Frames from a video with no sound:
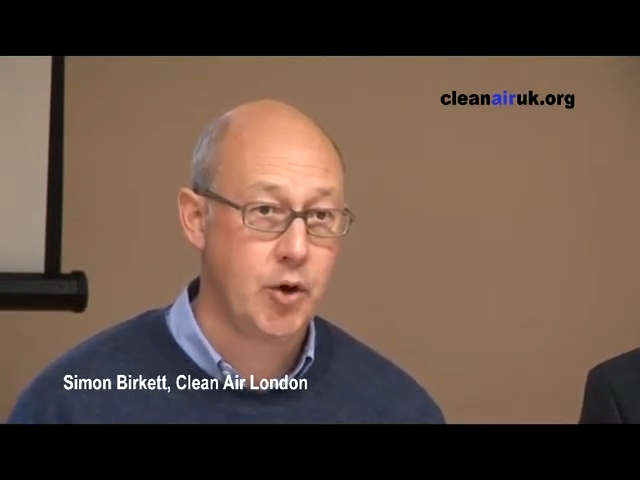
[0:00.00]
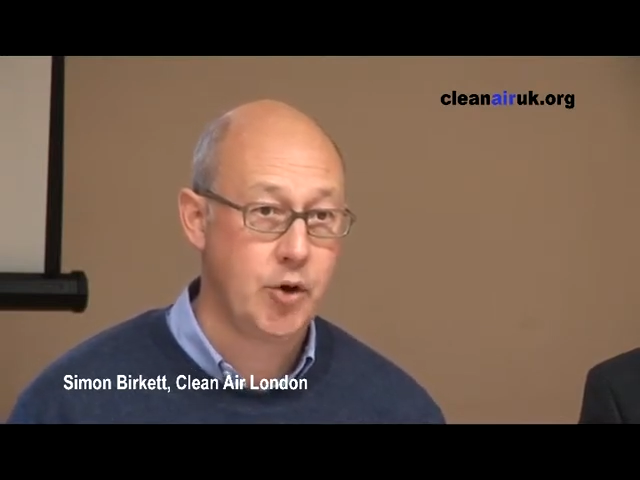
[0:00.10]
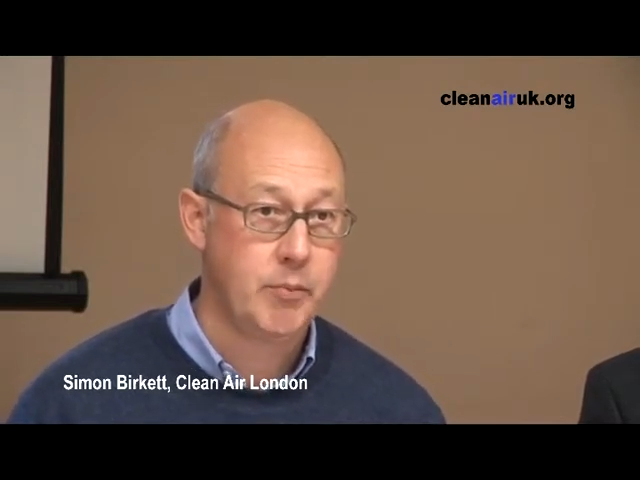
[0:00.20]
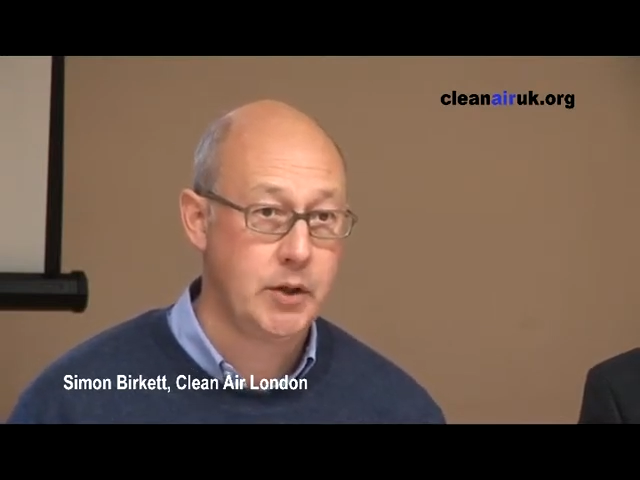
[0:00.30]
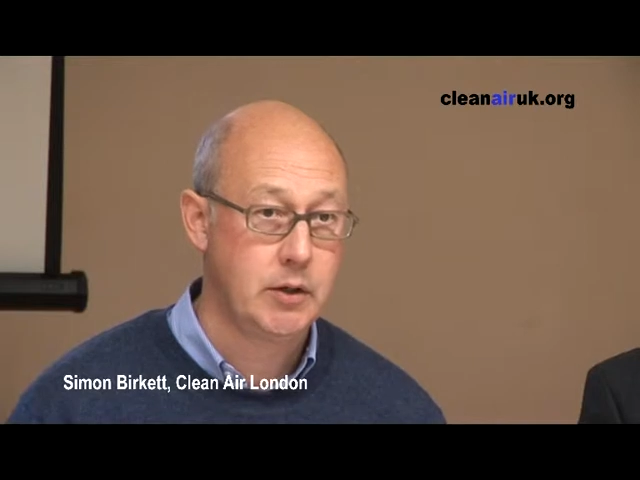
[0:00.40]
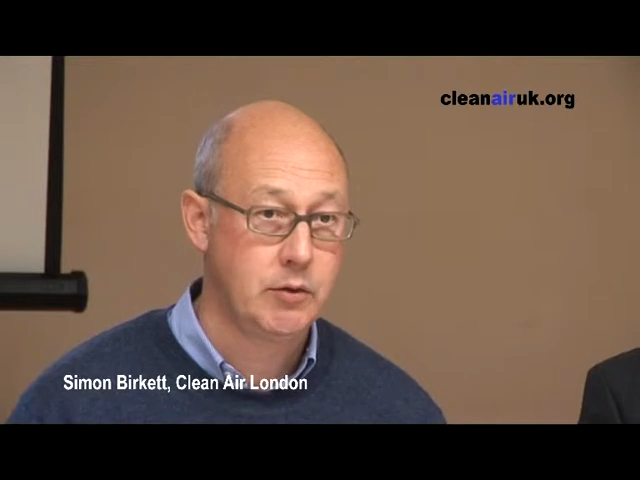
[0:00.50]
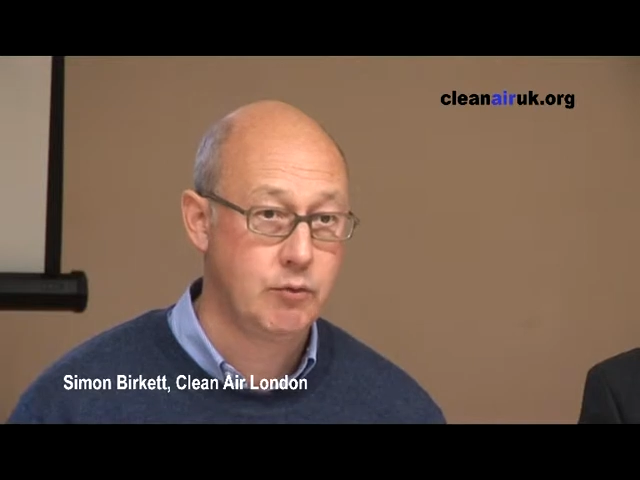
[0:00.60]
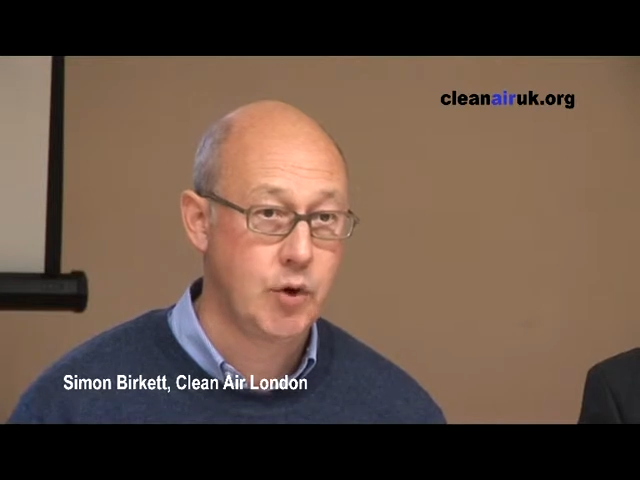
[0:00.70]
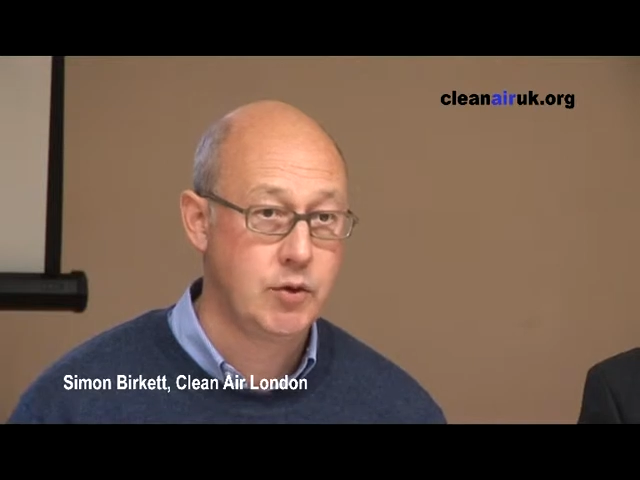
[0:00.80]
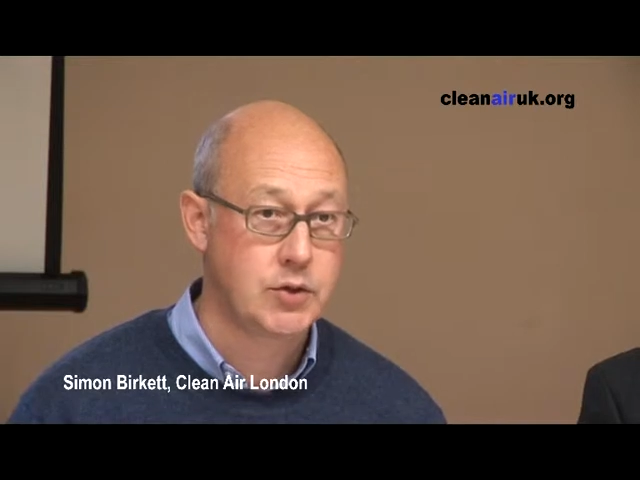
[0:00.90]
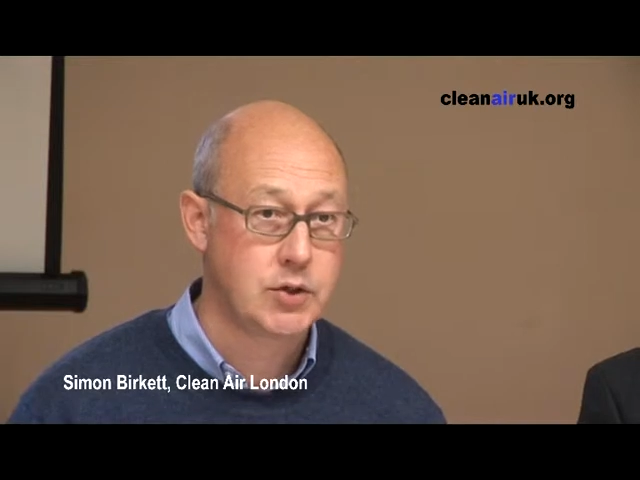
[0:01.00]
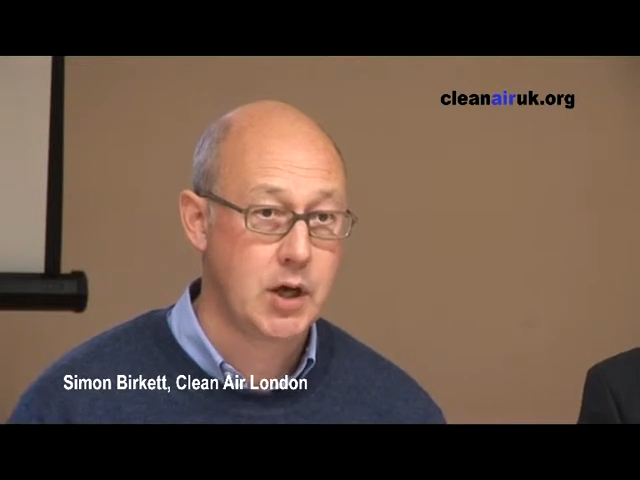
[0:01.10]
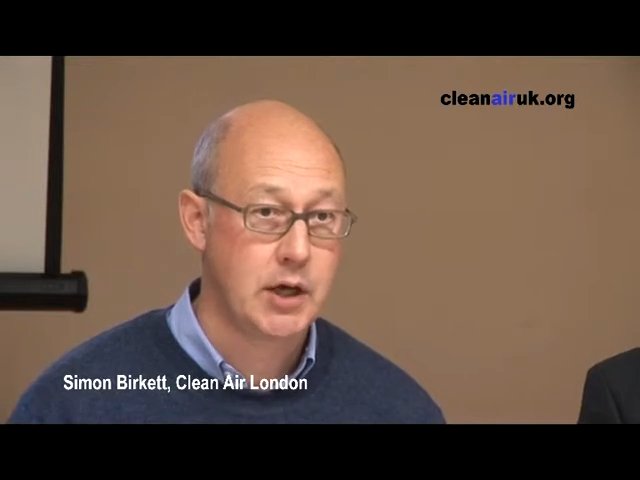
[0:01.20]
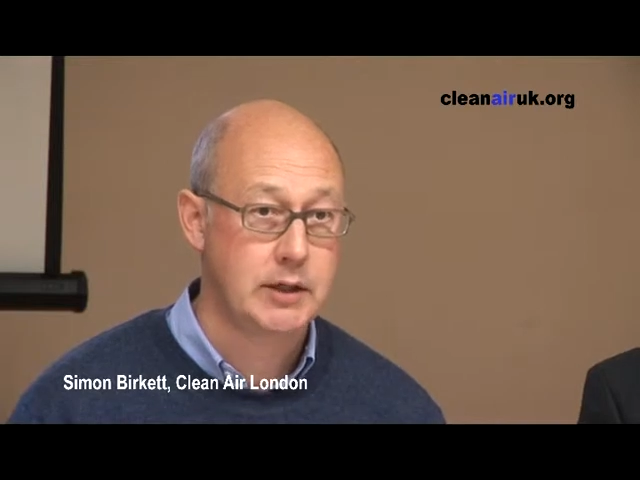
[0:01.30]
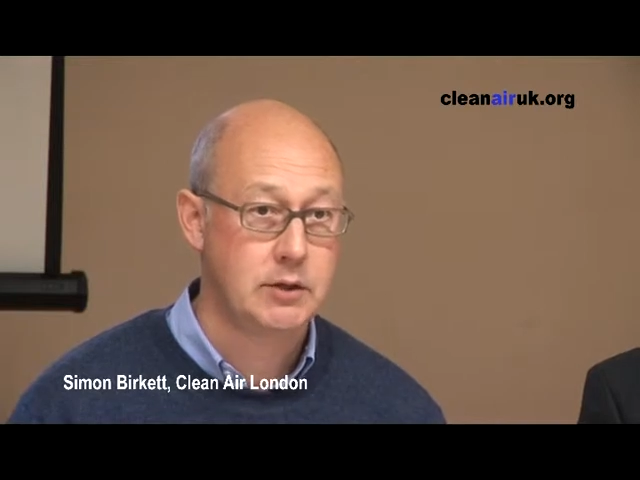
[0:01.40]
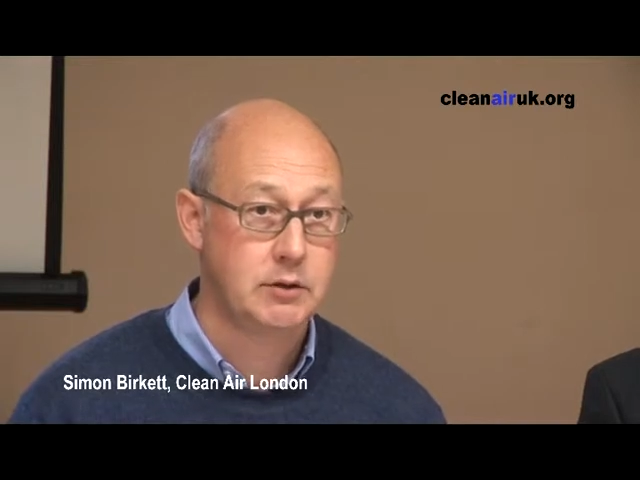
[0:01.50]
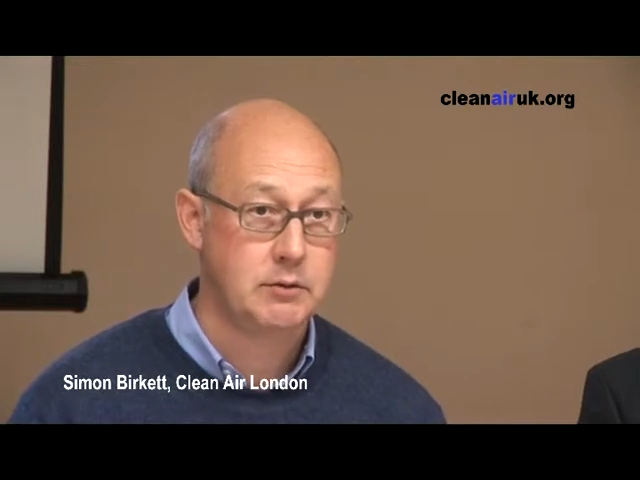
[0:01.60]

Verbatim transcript: urban roadside